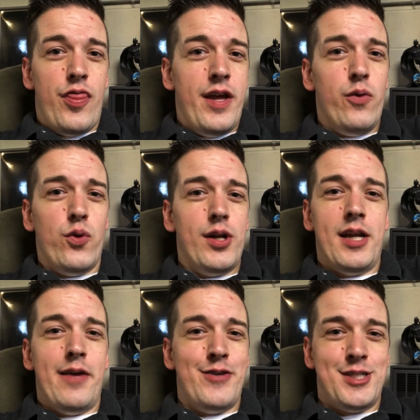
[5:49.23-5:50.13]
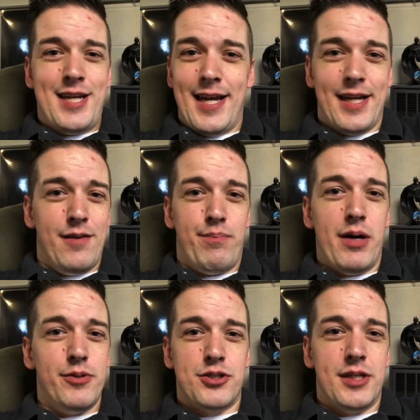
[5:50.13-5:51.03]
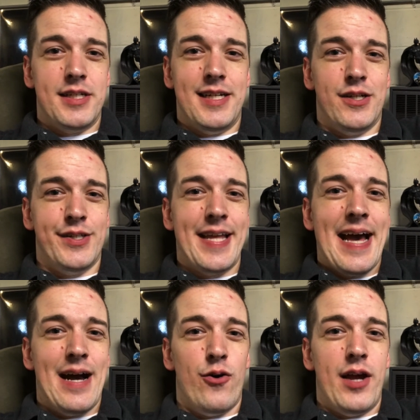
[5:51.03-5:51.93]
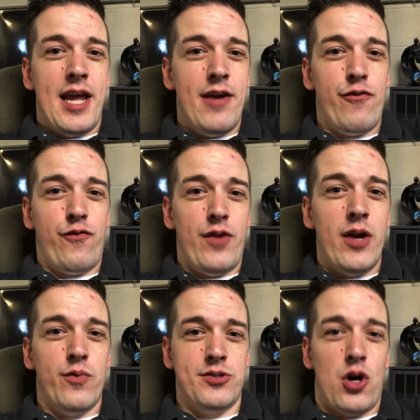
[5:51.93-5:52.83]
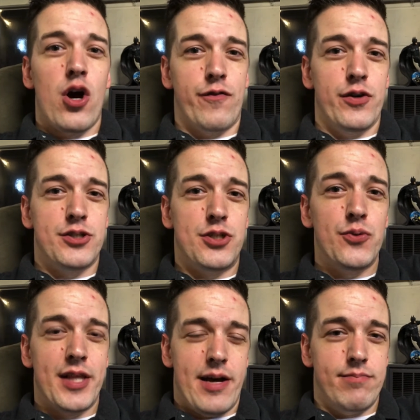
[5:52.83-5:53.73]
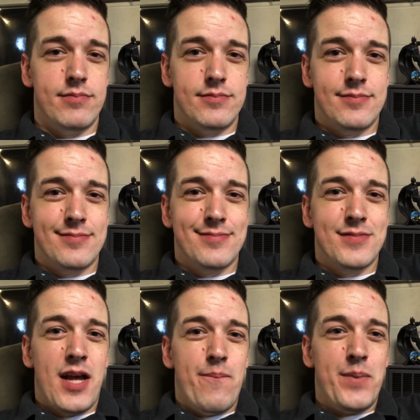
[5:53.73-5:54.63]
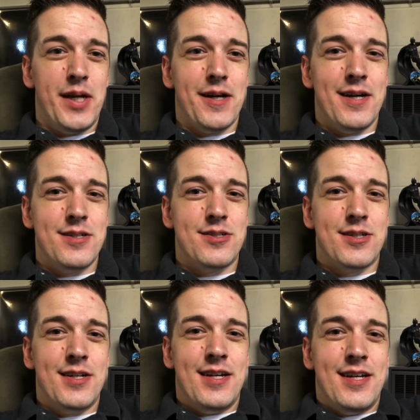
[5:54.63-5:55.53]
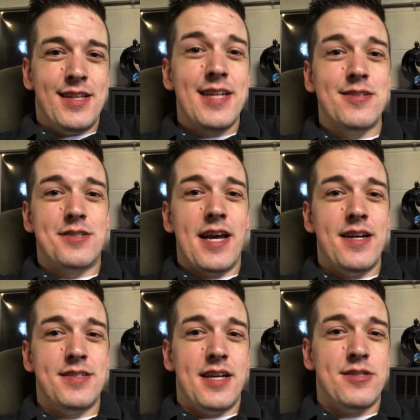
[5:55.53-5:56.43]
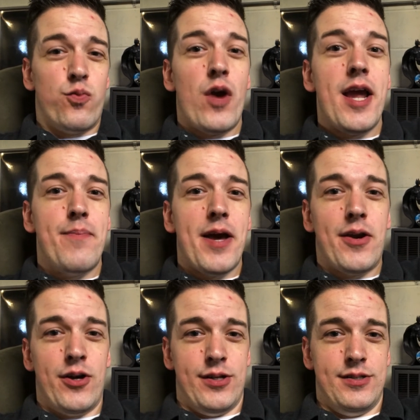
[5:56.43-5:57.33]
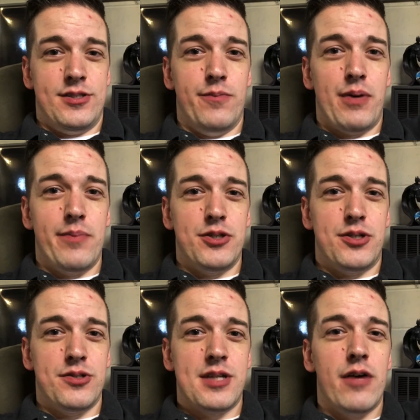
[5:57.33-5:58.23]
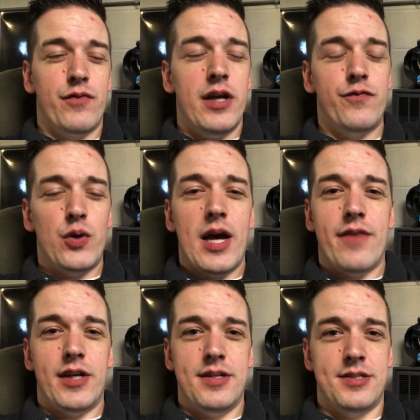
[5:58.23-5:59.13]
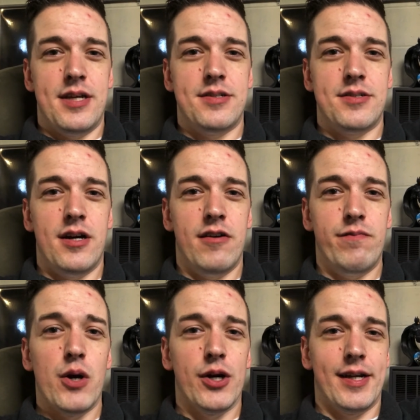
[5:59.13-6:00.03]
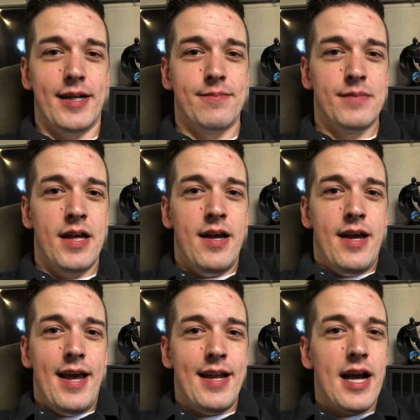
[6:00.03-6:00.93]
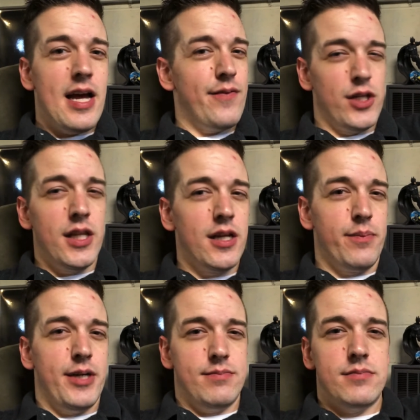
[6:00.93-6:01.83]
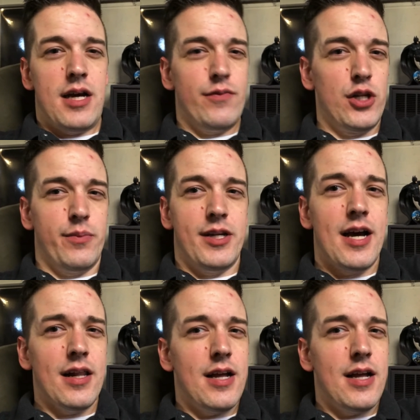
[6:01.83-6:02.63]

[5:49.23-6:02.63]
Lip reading: they wouldn't even take a publishing deal now if it was offered to them, because these days it's way better to publish yourself if you have any sense of marketing. And I have a little bit. Not